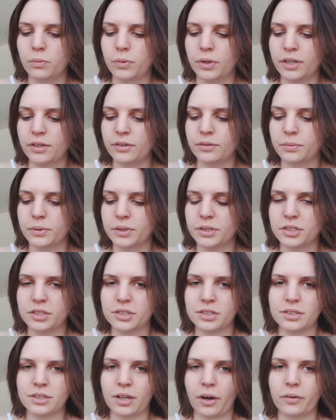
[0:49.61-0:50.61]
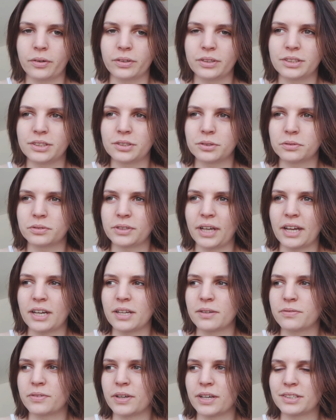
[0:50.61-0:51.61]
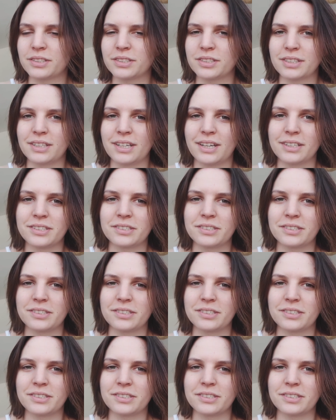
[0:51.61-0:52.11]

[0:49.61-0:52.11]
we're just currently sort of getting it fixed.